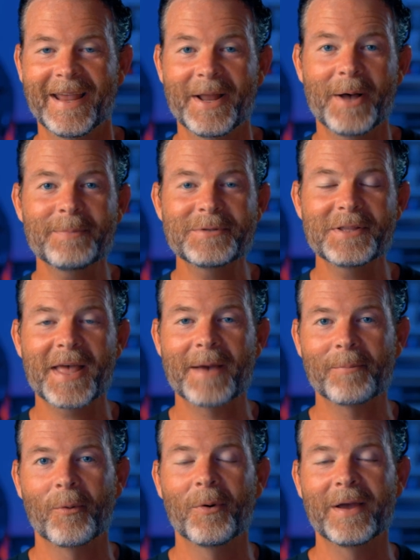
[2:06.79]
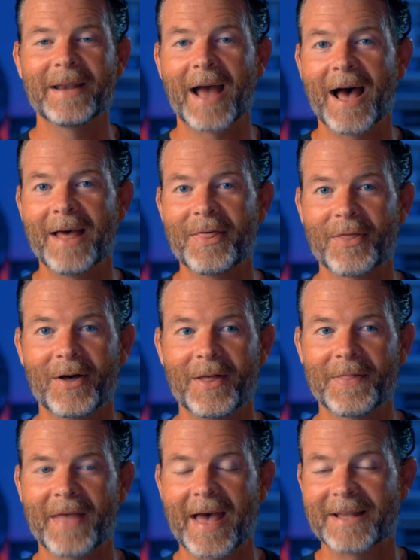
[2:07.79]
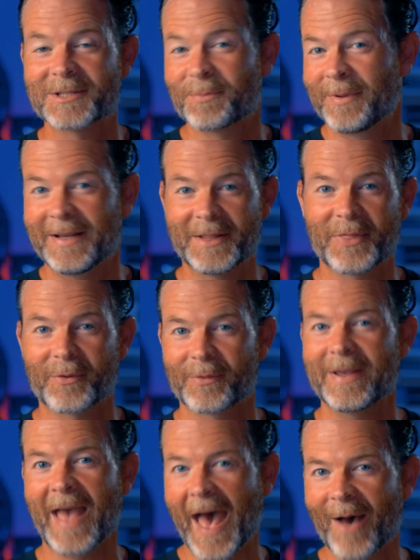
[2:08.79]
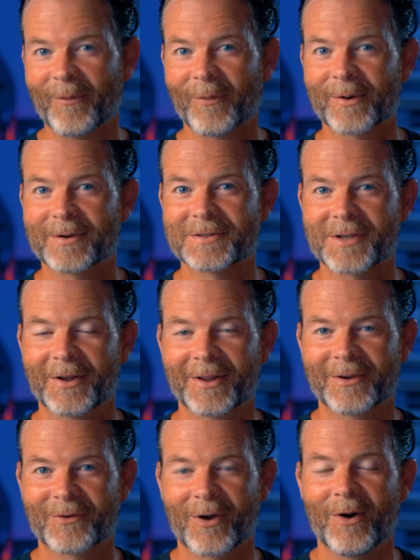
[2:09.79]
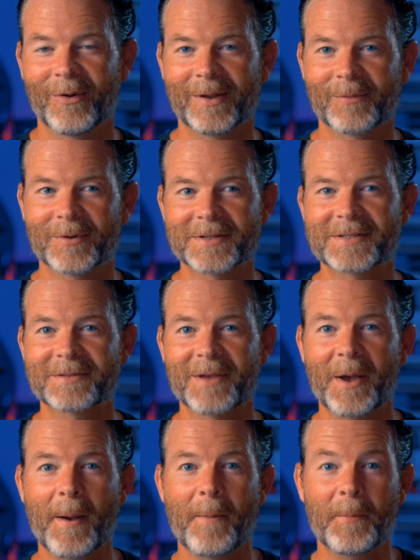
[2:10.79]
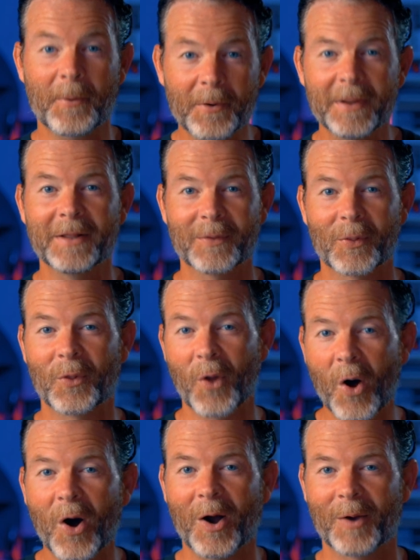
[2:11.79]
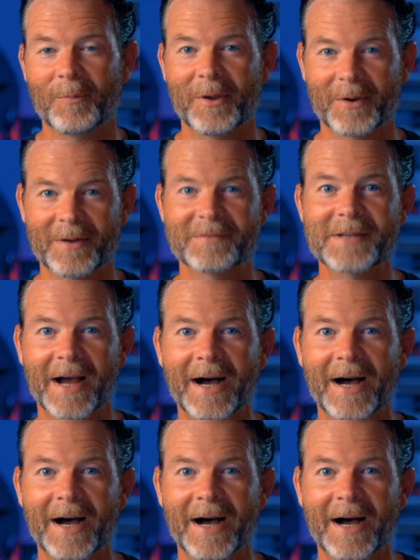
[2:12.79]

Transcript: And up to that point, I thought that spending 3 hours on a drawing was a pretty long period of